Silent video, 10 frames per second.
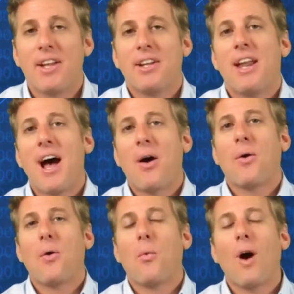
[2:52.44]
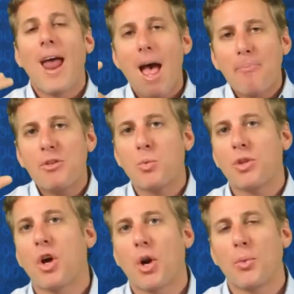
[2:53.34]
Now, what happens
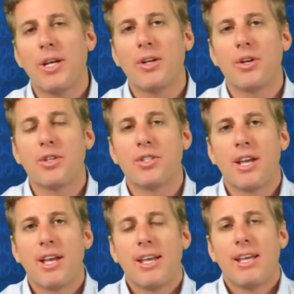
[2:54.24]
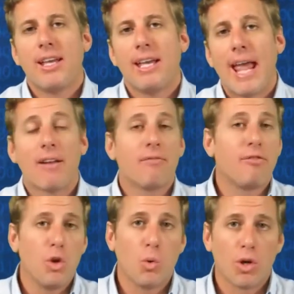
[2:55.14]
with our readers and
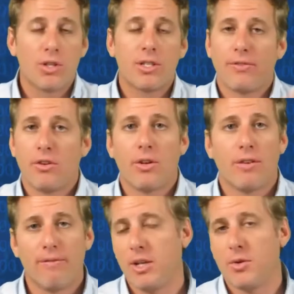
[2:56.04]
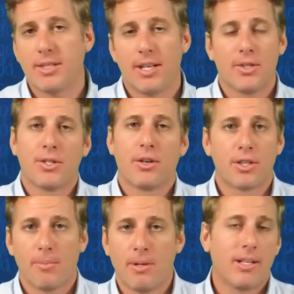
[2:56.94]
viewers, if you're doing a video sales letter or
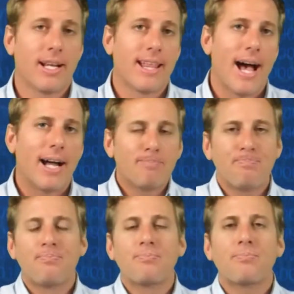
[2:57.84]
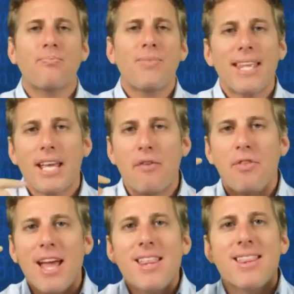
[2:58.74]
something like that, if
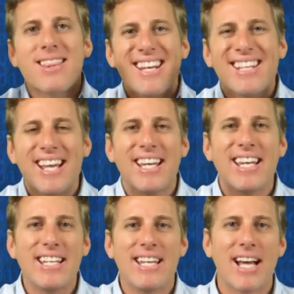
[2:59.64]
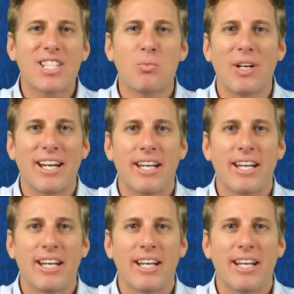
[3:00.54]
they think they can guess what it